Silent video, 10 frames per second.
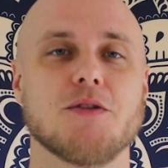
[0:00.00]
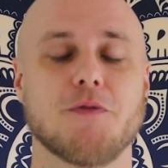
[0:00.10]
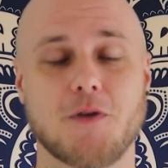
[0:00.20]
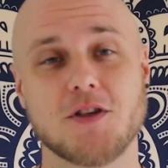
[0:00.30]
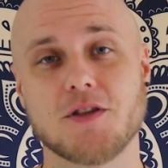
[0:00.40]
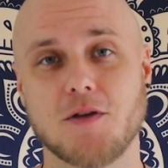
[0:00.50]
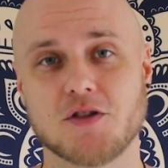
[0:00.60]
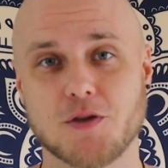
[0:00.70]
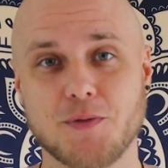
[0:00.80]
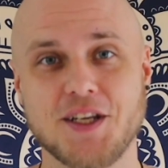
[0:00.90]
first of all,
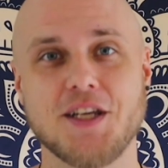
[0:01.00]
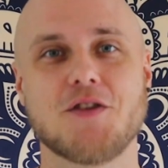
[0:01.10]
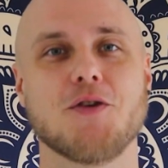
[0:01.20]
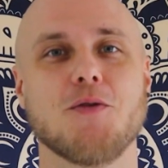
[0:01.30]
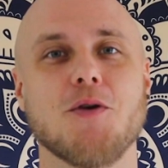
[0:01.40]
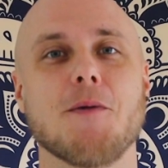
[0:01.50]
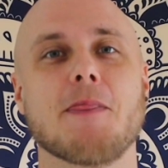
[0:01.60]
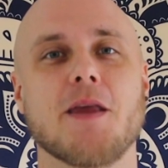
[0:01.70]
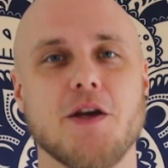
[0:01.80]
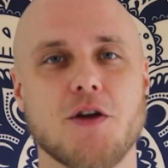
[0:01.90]
so we need to,
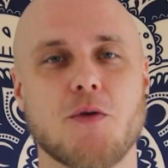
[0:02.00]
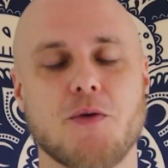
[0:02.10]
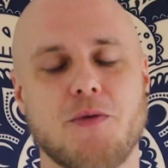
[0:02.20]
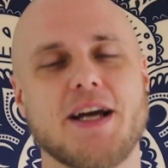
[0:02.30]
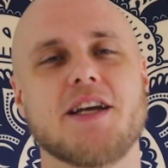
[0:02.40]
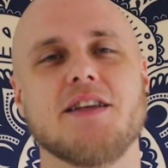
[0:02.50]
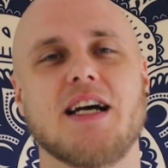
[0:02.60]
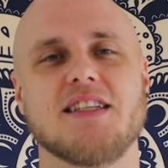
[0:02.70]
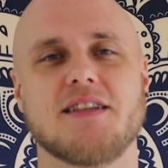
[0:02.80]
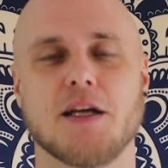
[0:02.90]

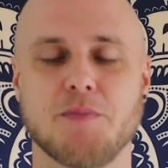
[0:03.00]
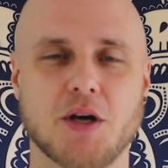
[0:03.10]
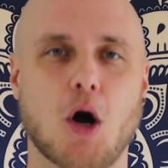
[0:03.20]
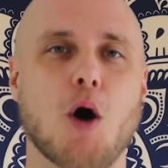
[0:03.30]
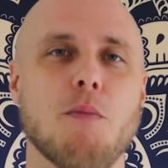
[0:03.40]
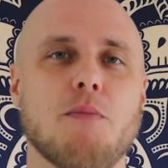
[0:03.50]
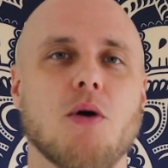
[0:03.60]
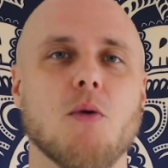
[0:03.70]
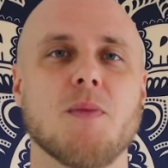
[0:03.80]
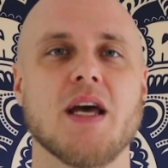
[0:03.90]
recognize that, be
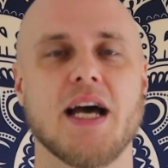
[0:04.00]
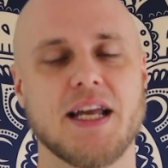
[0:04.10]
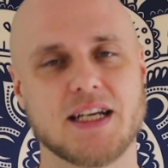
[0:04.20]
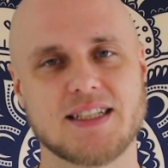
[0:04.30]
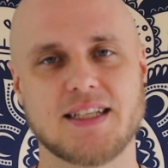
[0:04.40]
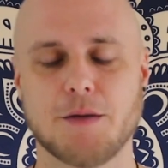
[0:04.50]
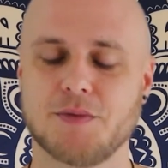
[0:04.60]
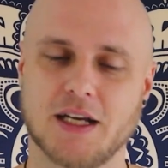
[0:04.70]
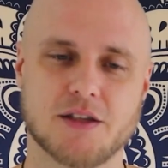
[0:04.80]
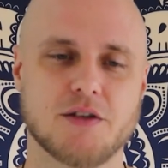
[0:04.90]
humble, and accept
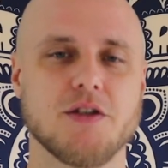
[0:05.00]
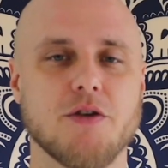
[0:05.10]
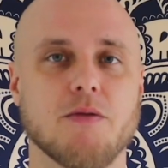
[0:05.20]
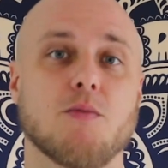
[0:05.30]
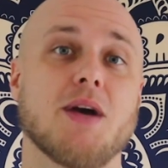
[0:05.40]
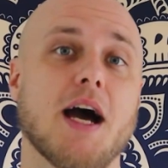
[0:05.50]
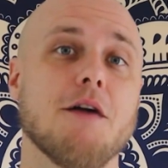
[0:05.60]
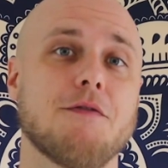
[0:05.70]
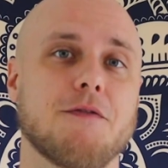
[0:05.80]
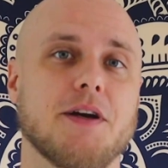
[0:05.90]
that we
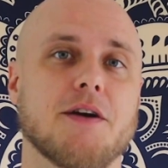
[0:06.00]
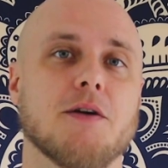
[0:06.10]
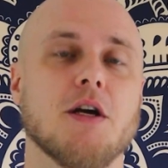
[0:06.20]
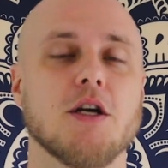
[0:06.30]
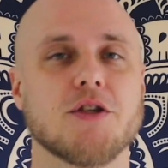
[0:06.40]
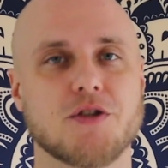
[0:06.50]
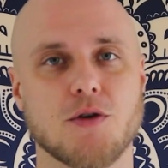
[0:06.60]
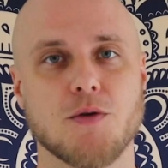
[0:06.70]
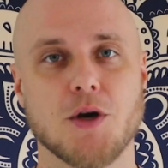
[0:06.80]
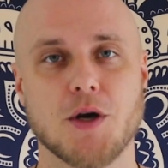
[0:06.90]
have fear.
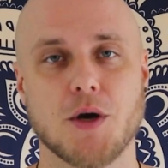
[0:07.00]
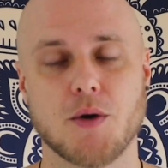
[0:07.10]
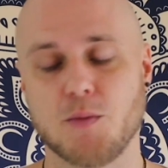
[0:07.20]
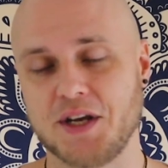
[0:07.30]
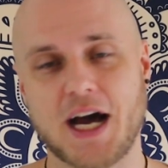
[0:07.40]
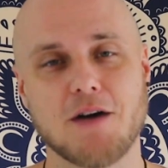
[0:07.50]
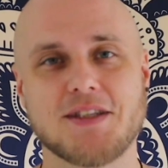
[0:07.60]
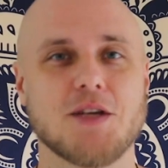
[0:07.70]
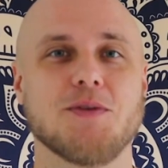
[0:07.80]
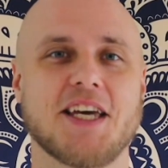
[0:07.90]
So without
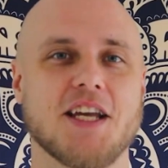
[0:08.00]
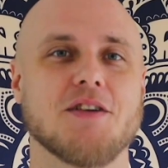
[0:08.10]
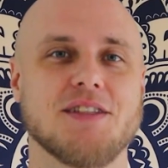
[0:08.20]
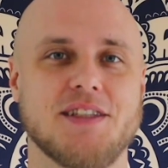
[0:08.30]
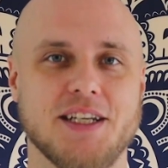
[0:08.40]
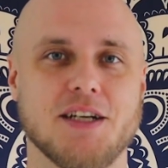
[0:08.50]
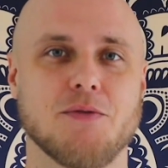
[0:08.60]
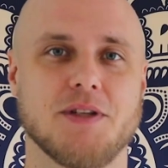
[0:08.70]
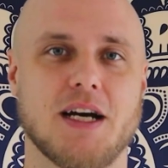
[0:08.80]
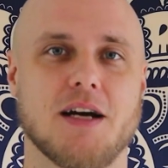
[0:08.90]
that, we cannot deal
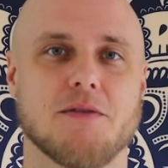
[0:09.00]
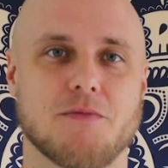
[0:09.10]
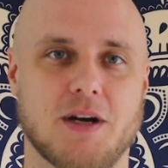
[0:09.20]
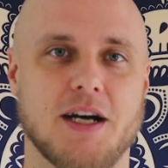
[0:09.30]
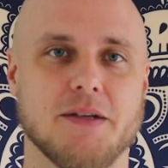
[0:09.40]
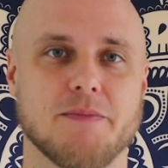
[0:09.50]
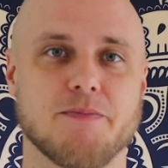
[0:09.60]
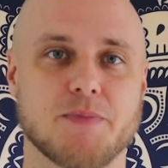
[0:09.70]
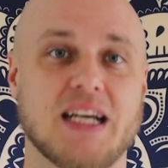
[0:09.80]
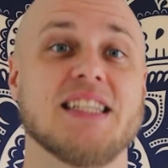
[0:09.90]
with that, right?
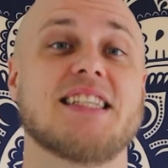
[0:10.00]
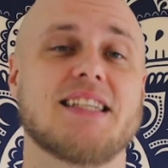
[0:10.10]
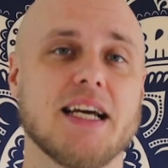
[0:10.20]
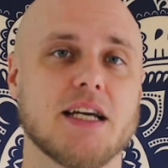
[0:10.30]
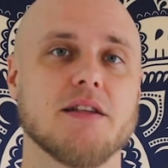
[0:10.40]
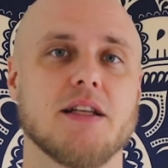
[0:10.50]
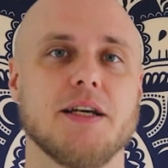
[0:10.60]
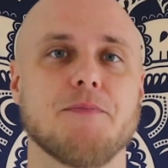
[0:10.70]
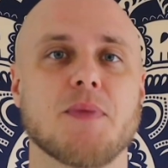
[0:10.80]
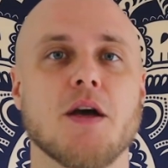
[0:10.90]
And
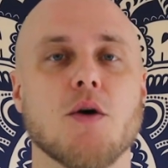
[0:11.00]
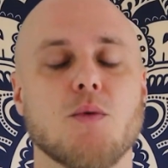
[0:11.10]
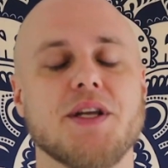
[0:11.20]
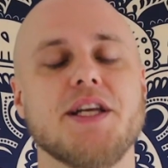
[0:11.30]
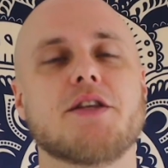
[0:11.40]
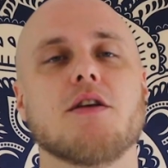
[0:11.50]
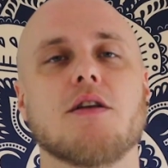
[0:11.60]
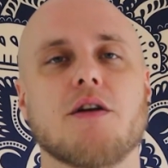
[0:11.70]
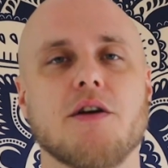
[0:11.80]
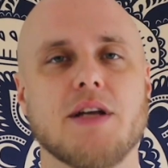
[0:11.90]
secondly, we need to
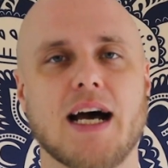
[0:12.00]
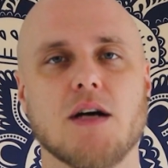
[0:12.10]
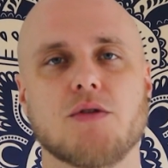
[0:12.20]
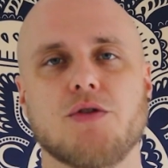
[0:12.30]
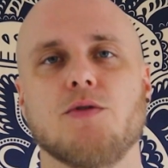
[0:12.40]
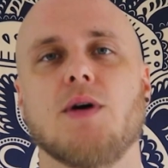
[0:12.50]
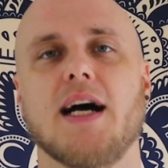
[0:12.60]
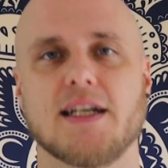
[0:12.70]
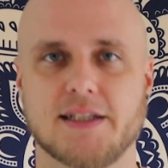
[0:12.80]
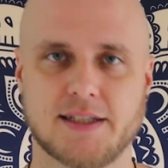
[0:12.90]
learn how to
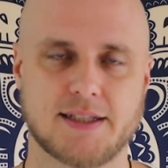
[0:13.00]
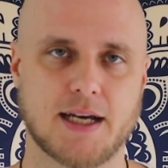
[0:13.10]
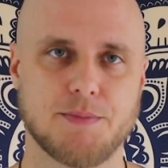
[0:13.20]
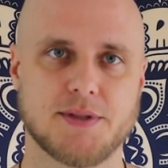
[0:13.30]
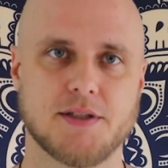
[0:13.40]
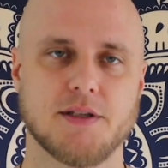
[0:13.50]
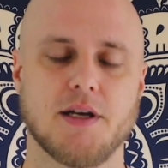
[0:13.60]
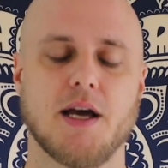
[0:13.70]
accept